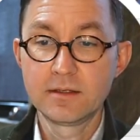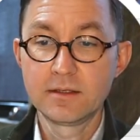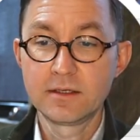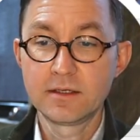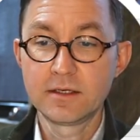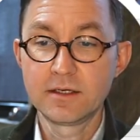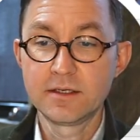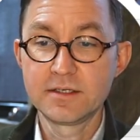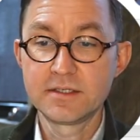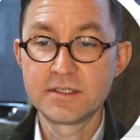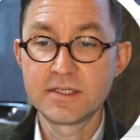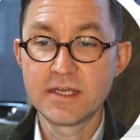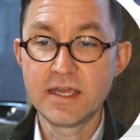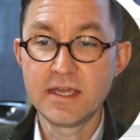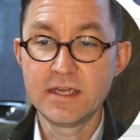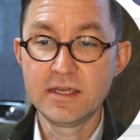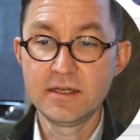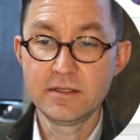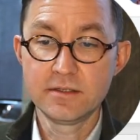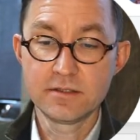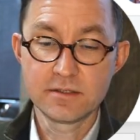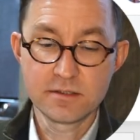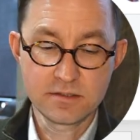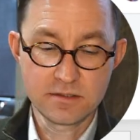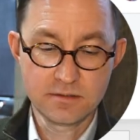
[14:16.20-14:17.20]

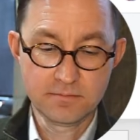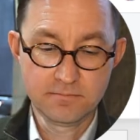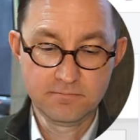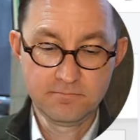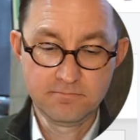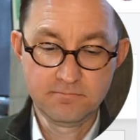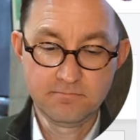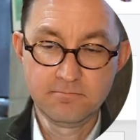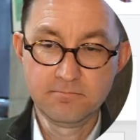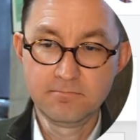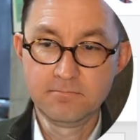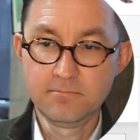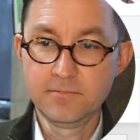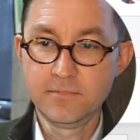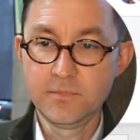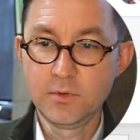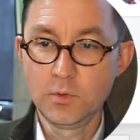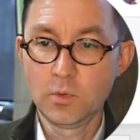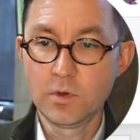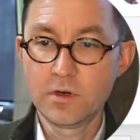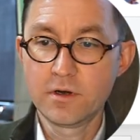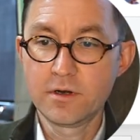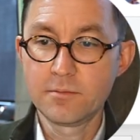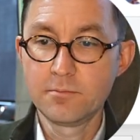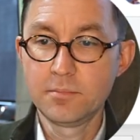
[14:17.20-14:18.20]
contains the
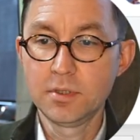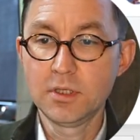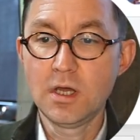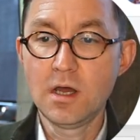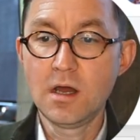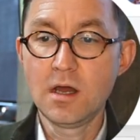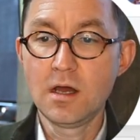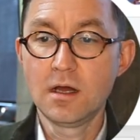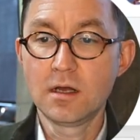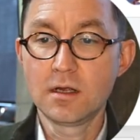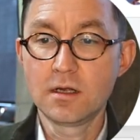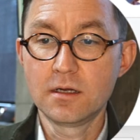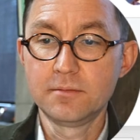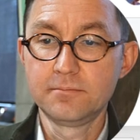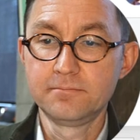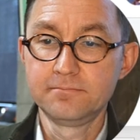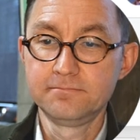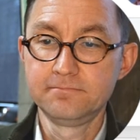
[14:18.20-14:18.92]
word blog.